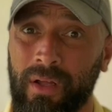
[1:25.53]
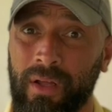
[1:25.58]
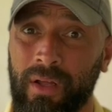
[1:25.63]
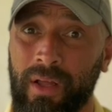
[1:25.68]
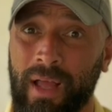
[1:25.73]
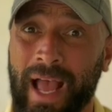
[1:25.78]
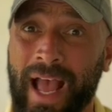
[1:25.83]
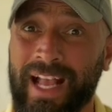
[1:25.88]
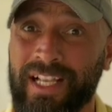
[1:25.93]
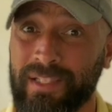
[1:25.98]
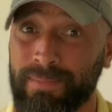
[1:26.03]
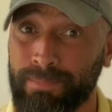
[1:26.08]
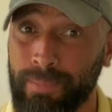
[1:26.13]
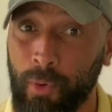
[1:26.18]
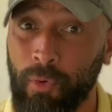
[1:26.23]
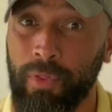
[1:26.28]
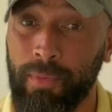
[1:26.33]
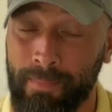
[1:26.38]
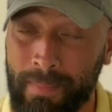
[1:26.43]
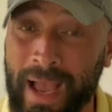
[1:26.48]
has
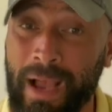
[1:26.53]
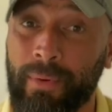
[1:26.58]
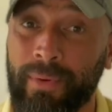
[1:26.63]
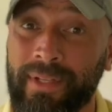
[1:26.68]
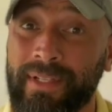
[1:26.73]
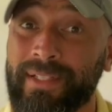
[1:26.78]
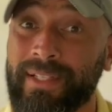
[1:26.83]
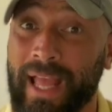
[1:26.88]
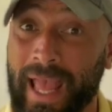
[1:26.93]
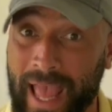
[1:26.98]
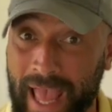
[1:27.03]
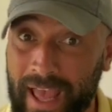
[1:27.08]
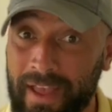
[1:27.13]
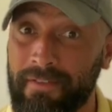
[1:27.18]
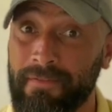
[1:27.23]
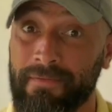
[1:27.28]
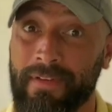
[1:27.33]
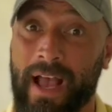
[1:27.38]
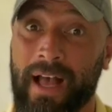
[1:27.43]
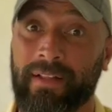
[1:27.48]
both mountains and
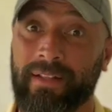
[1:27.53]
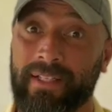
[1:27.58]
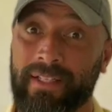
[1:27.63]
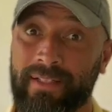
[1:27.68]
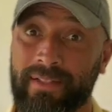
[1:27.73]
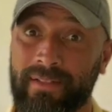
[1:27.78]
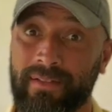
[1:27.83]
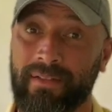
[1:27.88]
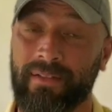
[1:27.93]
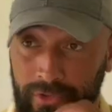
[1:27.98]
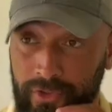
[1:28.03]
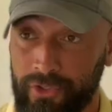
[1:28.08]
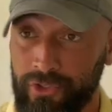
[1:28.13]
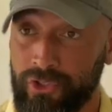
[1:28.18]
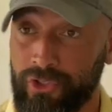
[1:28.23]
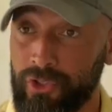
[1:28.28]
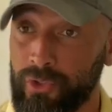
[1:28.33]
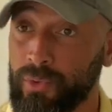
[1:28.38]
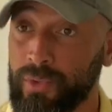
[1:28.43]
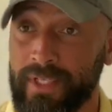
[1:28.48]
valleys. The
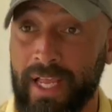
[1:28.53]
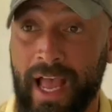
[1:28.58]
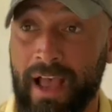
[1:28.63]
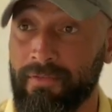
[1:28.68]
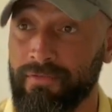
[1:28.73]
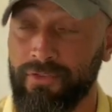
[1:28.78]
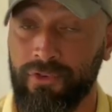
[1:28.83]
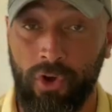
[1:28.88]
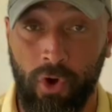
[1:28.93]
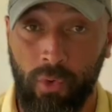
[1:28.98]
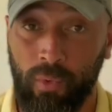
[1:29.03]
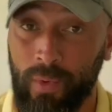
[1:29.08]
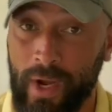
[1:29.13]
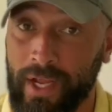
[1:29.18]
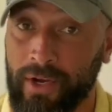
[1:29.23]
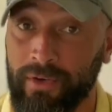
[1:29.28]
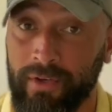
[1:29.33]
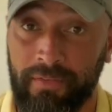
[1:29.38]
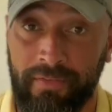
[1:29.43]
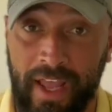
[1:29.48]
Jews have no
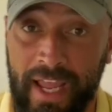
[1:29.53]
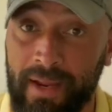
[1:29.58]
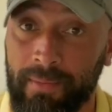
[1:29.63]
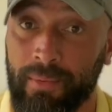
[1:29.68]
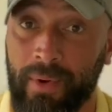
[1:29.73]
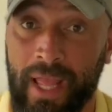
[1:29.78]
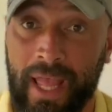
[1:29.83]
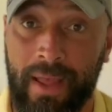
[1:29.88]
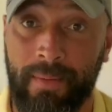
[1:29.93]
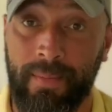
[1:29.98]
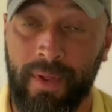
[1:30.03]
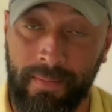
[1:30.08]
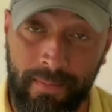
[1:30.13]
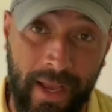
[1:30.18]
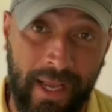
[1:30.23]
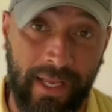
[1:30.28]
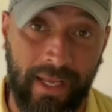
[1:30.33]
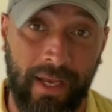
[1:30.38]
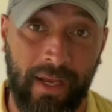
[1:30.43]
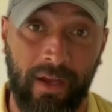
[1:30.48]
record of Abraham in
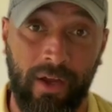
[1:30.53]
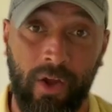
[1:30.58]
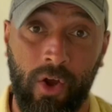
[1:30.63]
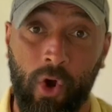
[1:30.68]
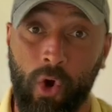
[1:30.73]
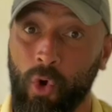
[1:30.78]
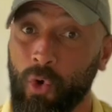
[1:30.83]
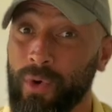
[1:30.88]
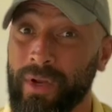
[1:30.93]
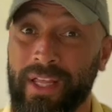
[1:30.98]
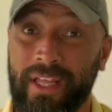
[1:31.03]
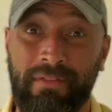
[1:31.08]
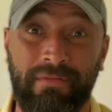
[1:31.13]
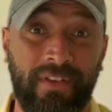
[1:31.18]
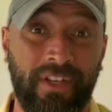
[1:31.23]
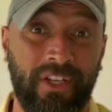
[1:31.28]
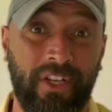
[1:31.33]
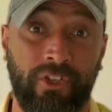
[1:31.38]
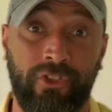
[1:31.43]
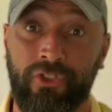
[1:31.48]
Mecca or
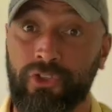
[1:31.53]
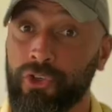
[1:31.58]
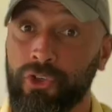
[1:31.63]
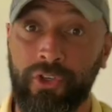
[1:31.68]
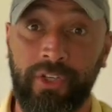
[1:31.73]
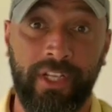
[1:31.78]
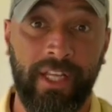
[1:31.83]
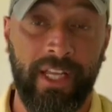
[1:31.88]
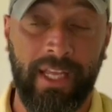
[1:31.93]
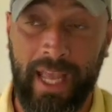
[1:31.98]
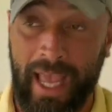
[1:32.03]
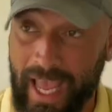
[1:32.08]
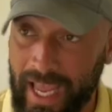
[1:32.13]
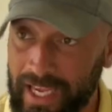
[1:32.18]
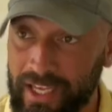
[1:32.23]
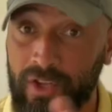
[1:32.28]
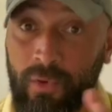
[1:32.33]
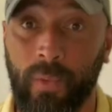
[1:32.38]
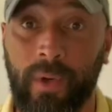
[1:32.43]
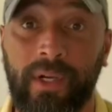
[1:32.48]
even journeying
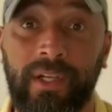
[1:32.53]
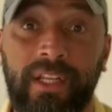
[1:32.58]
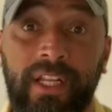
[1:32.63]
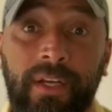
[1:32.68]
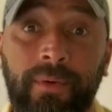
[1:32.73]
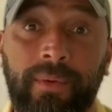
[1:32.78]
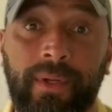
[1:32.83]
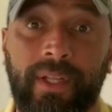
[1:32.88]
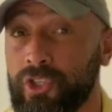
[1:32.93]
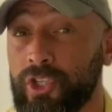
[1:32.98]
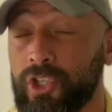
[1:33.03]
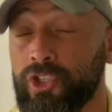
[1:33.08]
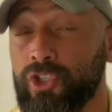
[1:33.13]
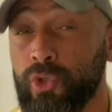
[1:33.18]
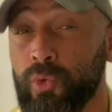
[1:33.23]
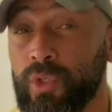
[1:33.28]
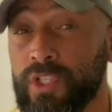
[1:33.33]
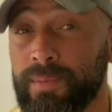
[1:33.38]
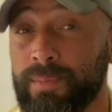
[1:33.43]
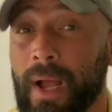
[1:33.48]
anywhere near it. The
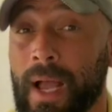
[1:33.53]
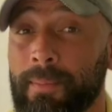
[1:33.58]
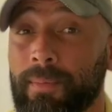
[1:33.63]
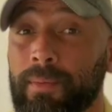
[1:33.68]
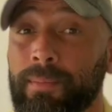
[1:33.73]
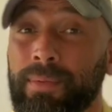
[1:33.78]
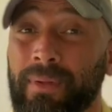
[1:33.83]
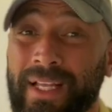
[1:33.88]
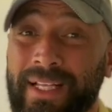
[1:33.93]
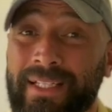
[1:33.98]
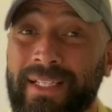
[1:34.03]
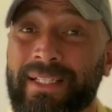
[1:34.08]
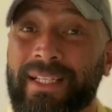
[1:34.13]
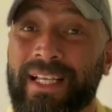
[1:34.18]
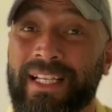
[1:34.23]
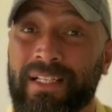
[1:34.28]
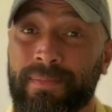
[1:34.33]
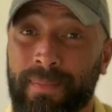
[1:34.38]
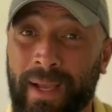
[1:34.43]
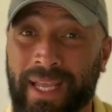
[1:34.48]
Jewish Bible places
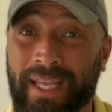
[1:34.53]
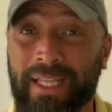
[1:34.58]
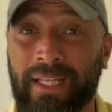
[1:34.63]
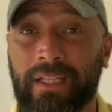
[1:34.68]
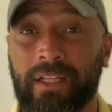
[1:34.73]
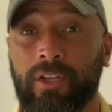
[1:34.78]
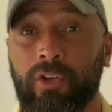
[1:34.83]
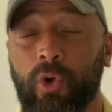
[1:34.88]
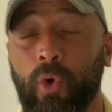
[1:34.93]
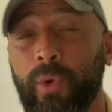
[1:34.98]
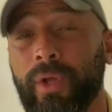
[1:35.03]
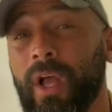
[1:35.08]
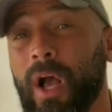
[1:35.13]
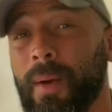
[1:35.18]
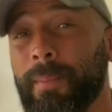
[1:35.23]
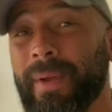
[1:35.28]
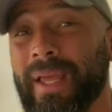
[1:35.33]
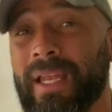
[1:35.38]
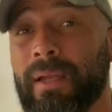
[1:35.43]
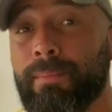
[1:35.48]
Ismail growing
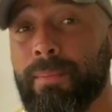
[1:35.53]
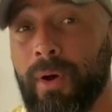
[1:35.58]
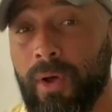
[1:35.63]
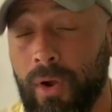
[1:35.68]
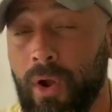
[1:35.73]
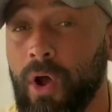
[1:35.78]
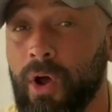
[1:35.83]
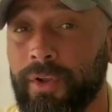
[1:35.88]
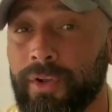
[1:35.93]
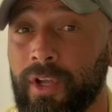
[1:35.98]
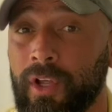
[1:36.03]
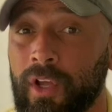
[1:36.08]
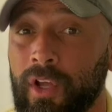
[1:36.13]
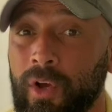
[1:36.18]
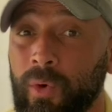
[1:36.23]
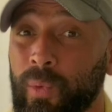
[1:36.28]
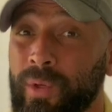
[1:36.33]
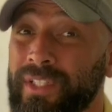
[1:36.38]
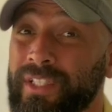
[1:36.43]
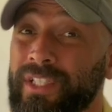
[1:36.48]
up in Paran,
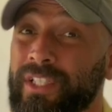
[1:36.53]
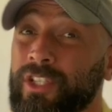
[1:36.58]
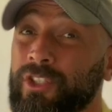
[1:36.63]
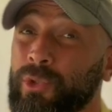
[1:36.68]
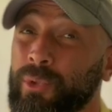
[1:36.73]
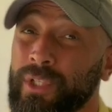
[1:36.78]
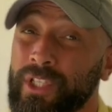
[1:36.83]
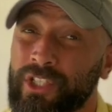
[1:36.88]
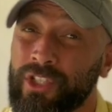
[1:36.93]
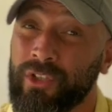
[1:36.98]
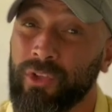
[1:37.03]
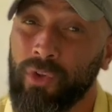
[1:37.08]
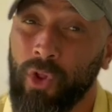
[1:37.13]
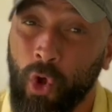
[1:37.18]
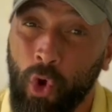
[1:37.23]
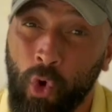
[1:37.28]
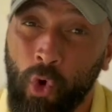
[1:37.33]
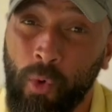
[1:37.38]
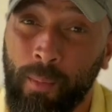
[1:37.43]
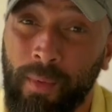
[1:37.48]
which is a traditional
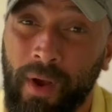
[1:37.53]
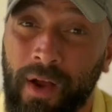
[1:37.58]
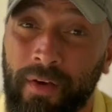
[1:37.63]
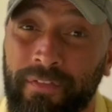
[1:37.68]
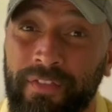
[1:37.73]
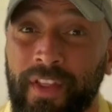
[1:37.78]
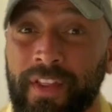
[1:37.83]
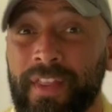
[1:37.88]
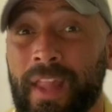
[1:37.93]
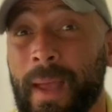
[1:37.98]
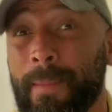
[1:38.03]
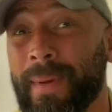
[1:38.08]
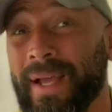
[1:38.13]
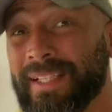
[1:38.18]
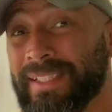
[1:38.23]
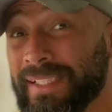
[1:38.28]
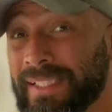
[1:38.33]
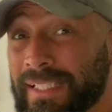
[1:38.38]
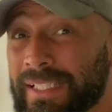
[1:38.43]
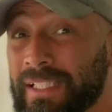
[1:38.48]
home of the
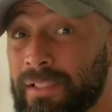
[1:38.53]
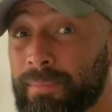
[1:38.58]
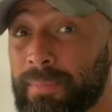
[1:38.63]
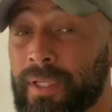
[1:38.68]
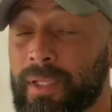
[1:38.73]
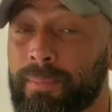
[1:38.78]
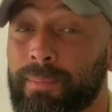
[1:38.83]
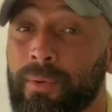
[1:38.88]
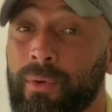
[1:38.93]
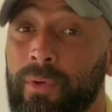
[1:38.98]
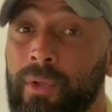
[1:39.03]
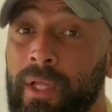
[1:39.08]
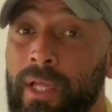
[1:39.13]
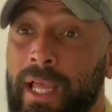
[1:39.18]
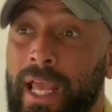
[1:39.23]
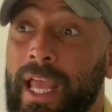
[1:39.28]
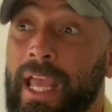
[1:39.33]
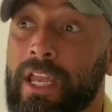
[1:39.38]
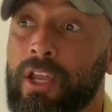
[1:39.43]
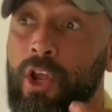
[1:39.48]
Nabatean people
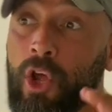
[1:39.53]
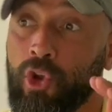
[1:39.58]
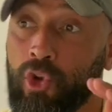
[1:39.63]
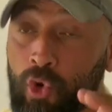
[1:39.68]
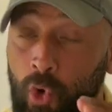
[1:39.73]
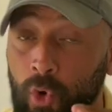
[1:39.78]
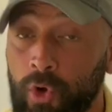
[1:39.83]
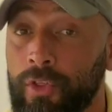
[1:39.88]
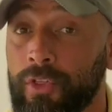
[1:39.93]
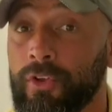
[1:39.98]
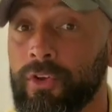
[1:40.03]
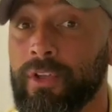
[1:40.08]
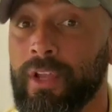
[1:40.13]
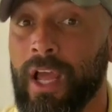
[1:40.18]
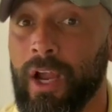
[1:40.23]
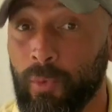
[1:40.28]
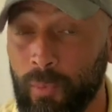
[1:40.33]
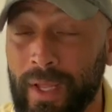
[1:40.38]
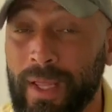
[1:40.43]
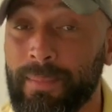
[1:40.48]
in northern
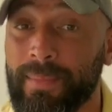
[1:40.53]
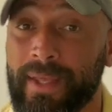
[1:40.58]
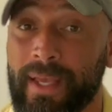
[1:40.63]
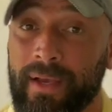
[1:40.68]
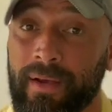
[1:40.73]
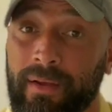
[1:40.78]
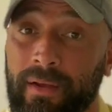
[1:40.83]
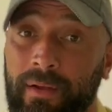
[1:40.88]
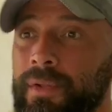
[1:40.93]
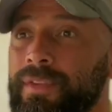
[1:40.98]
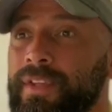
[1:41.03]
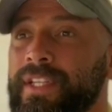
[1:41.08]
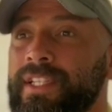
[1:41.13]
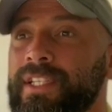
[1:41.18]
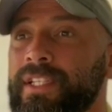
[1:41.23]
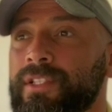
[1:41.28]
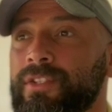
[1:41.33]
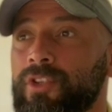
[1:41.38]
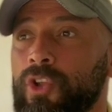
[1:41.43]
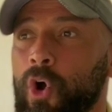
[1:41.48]
Arabia. This
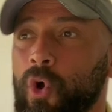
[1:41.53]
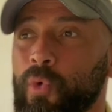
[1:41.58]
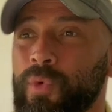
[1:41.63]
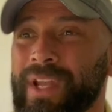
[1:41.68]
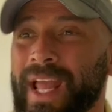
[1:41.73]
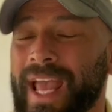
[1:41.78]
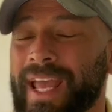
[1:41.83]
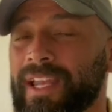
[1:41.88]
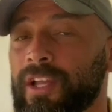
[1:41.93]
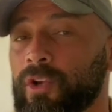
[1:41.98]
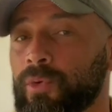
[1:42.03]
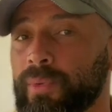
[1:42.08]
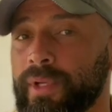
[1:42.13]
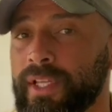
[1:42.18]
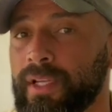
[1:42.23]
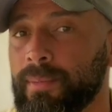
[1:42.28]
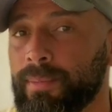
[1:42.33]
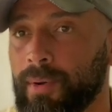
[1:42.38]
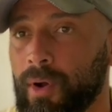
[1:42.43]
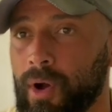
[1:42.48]
is known and
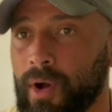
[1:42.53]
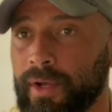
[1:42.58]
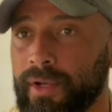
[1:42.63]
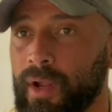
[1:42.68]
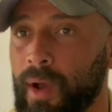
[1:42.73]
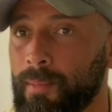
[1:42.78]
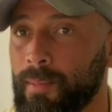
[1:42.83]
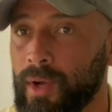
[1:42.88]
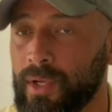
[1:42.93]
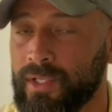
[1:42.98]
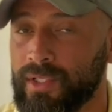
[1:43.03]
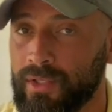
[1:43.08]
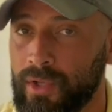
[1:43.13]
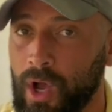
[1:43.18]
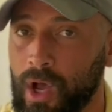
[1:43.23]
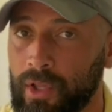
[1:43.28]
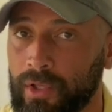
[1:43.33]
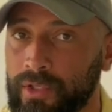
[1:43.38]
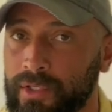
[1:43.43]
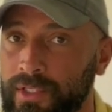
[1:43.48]
agreed upon among
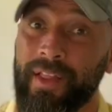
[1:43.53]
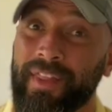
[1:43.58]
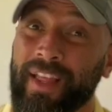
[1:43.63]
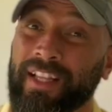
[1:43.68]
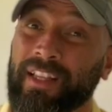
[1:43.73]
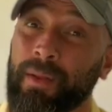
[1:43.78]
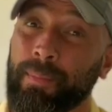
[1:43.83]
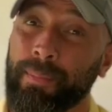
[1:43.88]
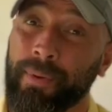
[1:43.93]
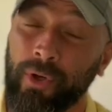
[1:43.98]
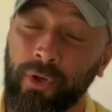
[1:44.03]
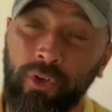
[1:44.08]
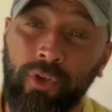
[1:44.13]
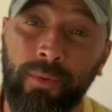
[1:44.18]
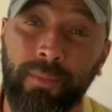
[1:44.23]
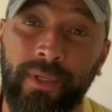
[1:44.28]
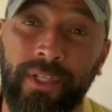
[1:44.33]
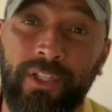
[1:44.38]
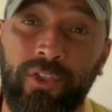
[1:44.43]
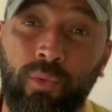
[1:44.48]
scholars that the
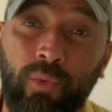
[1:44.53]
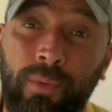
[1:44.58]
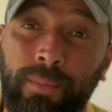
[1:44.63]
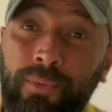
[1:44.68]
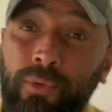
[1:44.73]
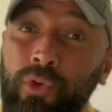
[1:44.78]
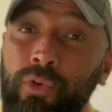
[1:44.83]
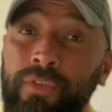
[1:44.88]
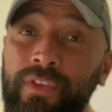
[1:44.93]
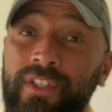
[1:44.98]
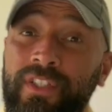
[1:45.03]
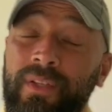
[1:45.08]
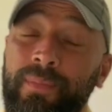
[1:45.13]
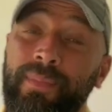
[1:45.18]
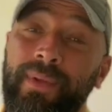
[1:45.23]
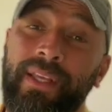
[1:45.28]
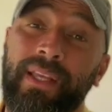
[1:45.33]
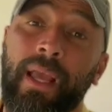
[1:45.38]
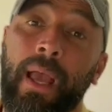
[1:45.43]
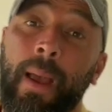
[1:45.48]
pilgrimages were proven to
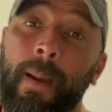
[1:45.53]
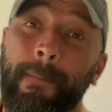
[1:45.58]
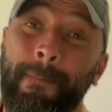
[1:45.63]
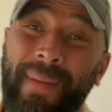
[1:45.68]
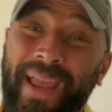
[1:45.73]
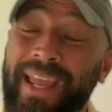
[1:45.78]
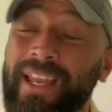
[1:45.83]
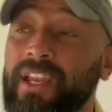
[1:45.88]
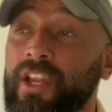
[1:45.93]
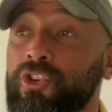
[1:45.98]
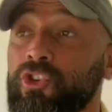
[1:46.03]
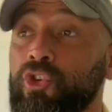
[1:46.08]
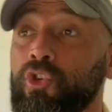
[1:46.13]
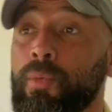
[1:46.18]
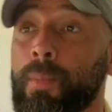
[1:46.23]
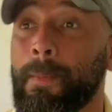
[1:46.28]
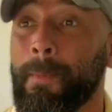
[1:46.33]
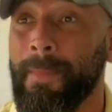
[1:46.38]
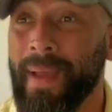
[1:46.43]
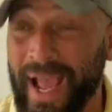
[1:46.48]
be made to
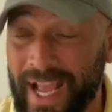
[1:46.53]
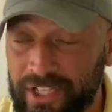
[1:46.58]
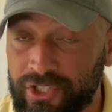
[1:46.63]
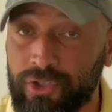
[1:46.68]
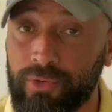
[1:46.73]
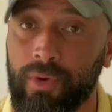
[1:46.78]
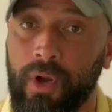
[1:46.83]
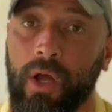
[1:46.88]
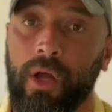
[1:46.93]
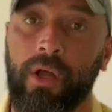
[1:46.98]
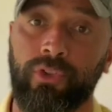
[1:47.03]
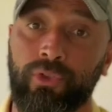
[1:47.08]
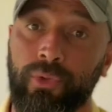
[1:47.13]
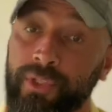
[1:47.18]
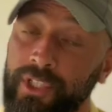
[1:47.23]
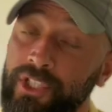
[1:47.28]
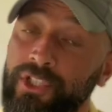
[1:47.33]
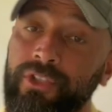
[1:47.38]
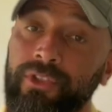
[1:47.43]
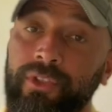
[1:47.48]
Petra
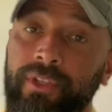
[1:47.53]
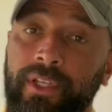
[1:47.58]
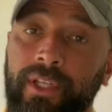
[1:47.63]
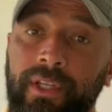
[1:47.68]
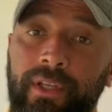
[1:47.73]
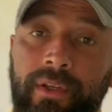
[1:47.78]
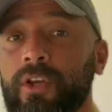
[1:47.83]
traditionally.